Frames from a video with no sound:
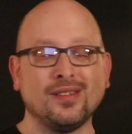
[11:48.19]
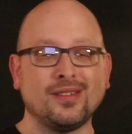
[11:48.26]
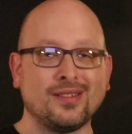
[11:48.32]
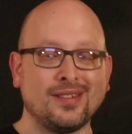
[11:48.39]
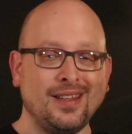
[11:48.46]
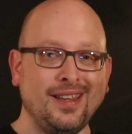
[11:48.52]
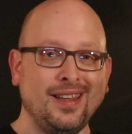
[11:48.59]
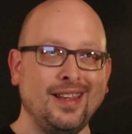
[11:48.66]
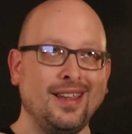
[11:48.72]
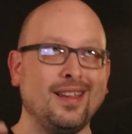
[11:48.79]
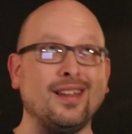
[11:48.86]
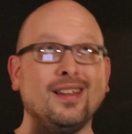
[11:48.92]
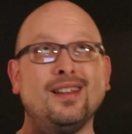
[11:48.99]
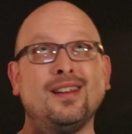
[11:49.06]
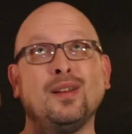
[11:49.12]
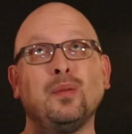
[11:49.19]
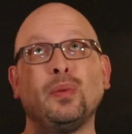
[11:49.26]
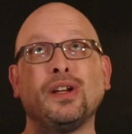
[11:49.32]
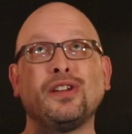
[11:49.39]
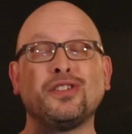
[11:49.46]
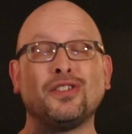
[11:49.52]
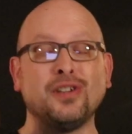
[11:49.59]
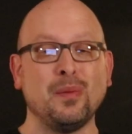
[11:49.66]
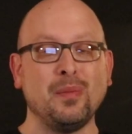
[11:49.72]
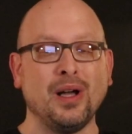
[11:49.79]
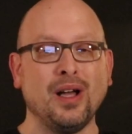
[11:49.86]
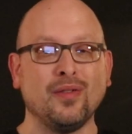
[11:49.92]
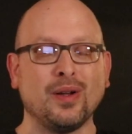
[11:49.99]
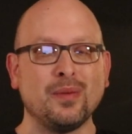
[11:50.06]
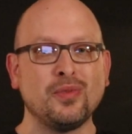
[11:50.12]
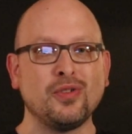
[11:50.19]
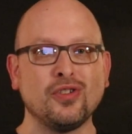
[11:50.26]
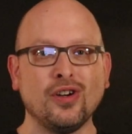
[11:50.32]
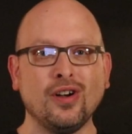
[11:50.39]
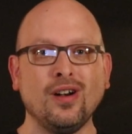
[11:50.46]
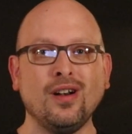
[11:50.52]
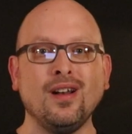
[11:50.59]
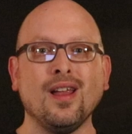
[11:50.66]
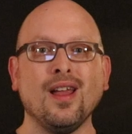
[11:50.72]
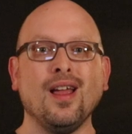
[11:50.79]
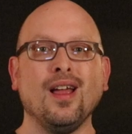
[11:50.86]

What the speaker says: see in the picture above, I'm sure,